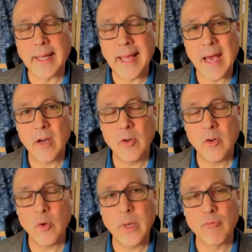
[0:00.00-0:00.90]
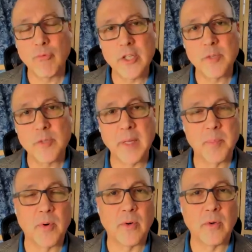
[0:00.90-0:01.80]
Like, how do we reach
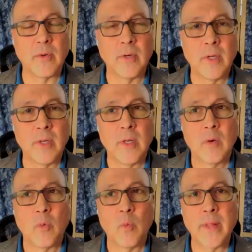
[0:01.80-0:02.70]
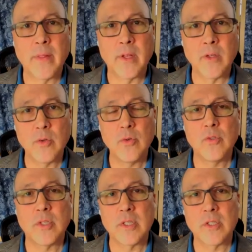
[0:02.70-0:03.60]
people when the
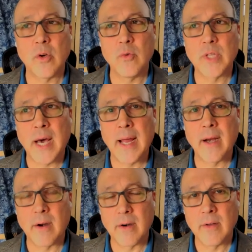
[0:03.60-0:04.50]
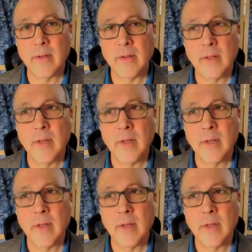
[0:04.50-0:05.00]
news is so dire